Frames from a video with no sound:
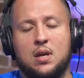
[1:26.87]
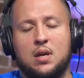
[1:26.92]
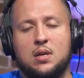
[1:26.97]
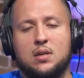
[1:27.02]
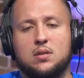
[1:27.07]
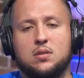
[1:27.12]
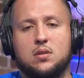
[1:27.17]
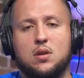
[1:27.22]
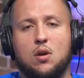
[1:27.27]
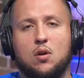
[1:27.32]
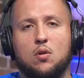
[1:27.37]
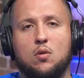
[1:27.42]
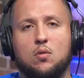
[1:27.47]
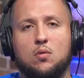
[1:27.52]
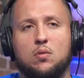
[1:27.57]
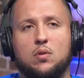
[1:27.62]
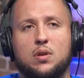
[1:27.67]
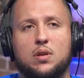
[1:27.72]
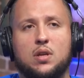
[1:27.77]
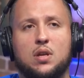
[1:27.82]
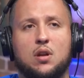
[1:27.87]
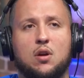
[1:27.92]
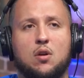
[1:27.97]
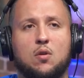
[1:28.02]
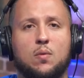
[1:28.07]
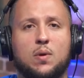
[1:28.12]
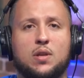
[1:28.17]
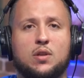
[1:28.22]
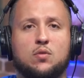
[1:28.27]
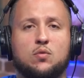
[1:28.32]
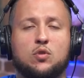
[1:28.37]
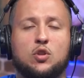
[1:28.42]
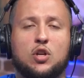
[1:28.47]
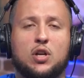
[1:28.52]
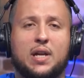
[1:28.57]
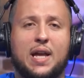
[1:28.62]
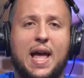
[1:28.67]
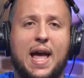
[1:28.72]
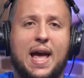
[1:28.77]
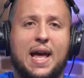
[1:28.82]
So, when you
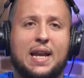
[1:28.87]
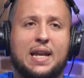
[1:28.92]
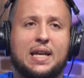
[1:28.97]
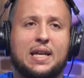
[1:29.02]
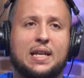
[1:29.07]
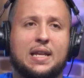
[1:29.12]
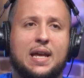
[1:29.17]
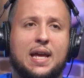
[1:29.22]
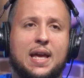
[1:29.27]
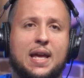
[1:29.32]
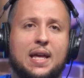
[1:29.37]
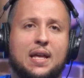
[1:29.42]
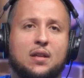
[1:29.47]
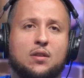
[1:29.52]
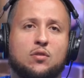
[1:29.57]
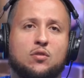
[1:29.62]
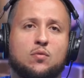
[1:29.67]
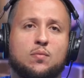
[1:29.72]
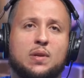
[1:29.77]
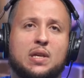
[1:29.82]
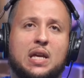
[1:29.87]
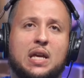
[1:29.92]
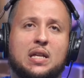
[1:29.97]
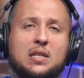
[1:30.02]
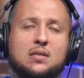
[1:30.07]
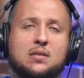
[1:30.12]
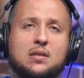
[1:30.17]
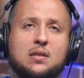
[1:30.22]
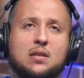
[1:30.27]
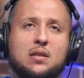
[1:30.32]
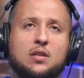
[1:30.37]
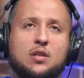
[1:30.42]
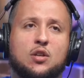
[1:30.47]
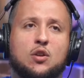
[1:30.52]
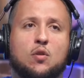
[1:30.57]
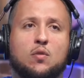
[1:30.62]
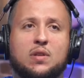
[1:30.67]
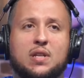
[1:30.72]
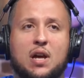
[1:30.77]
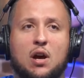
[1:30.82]
look at it and you begin to,
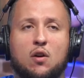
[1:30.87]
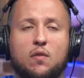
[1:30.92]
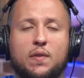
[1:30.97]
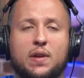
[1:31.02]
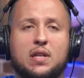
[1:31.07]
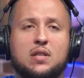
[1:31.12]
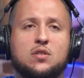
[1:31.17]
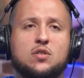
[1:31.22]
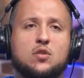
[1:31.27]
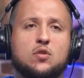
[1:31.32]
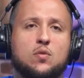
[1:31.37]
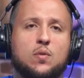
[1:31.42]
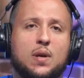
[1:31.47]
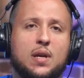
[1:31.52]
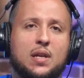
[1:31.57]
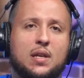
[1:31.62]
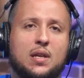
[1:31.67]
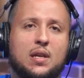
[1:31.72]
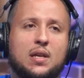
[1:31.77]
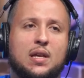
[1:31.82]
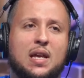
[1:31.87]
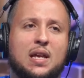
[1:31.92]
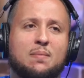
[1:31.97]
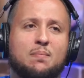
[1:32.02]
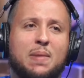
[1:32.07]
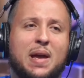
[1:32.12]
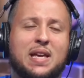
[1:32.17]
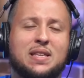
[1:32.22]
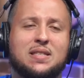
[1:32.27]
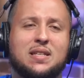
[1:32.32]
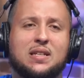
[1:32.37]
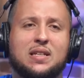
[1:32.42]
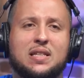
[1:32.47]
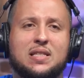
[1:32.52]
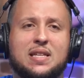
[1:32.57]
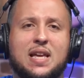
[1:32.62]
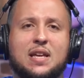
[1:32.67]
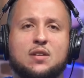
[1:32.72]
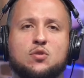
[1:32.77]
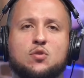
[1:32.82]
delve into it, it basically
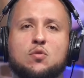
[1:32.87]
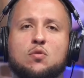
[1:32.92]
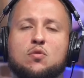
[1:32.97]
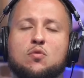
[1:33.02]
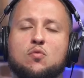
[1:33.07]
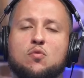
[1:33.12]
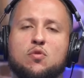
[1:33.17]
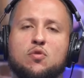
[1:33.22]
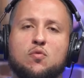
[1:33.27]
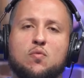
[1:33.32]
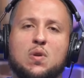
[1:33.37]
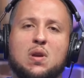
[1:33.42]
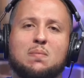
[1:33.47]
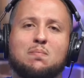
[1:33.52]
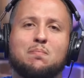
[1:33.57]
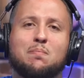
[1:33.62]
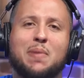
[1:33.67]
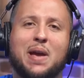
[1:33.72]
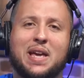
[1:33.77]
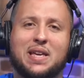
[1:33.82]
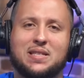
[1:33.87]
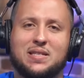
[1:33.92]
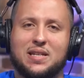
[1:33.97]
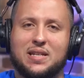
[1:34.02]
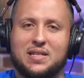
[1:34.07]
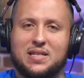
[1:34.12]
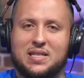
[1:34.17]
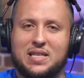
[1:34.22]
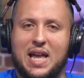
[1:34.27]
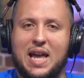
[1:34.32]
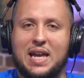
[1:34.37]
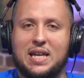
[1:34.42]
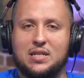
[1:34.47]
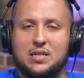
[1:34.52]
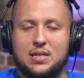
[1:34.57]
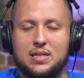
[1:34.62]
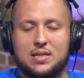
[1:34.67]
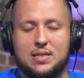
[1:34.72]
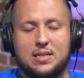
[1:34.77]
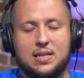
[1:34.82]
takes you through three basic
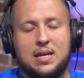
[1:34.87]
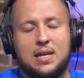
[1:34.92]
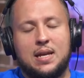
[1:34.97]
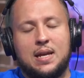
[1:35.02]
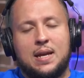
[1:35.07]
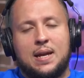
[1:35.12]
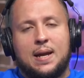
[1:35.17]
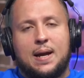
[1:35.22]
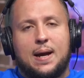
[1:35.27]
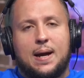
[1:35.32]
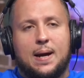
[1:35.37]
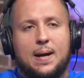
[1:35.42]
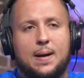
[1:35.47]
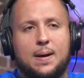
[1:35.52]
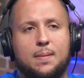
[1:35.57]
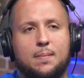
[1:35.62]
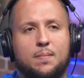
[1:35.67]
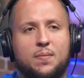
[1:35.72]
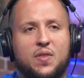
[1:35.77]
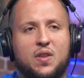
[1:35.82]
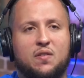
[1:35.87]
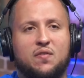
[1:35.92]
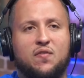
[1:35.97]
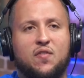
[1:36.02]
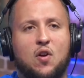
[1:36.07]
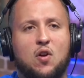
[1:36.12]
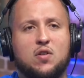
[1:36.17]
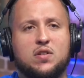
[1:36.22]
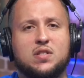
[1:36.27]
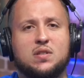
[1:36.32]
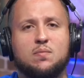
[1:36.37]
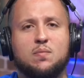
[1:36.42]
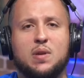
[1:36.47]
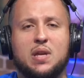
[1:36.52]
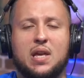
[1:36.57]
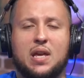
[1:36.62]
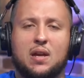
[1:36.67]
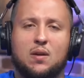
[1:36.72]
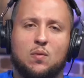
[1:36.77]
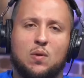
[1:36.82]
stages. The first
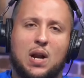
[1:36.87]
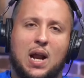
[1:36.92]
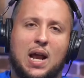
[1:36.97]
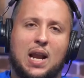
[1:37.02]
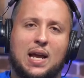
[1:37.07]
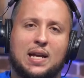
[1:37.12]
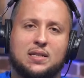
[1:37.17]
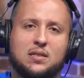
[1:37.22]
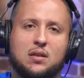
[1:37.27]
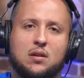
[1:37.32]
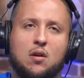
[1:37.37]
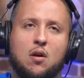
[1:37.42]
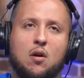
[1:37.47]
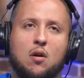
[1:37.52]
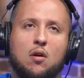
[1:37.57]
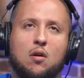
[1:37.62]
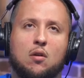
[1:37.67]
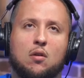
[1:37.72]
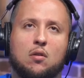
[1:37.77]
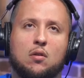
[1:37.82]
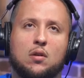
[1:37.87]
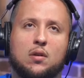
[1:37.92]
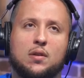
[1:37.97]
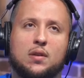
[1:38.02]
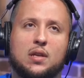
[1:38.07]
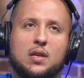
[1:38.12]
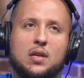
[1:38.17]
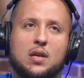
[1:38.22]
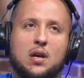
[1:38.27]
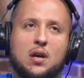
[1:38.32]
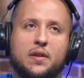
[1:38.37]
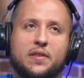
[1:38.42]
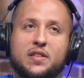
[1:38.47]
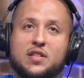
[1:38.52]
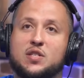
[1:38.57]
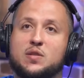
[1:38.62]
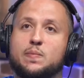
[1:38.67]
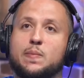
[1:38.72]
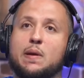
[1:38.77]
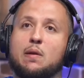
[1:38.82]
being what I like to call the
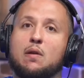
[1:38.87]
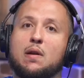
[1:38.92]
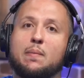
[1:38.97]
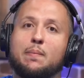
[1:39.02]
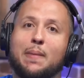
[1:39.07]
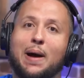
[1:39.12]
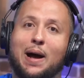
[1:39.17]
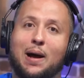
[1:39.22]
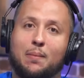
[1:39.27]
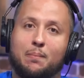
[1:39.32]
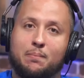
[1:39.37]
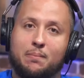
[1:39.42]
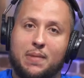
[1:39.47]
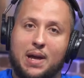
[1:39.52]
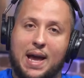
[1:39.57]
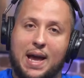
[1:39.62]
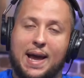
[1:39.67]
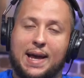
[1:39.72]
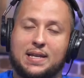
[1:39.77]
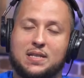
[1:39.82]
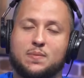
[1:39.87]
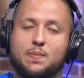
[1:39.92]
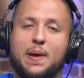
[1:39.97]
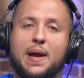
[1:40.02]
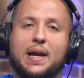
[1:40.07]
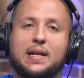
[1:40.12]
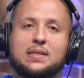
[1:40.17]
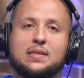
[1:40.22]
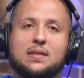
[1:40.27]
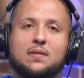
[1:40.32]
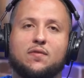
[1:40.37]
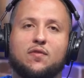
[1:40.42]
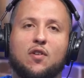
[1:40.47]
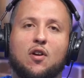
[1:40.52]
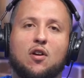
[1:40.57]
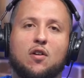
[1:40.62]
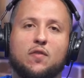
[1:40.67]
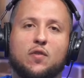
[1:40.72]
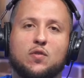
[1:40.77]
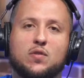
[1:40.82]
spirit bomb aspect. And for
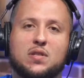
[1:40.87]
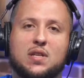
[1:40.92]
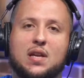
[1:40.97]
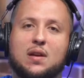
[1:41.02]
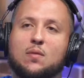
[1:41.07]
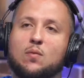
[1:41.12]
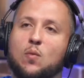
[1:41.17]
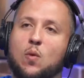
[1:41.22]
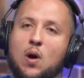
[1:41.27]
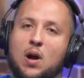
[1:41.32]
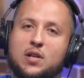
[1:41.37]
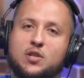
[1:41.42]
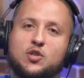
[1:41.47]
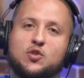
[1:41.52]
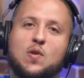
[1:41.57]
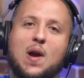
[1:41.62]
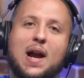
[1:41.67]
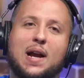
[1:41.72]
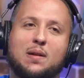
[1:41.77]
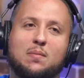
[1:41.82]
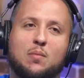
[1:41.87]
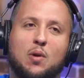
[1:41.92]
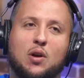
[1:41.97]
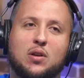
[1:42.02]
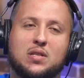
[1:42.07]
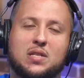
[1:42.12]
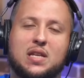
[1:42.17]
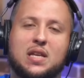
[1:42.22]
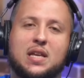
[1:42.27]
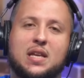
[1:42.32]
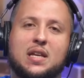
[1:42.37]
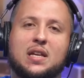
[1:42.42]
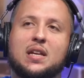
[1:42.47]
all those that watch Dragon Ball Z,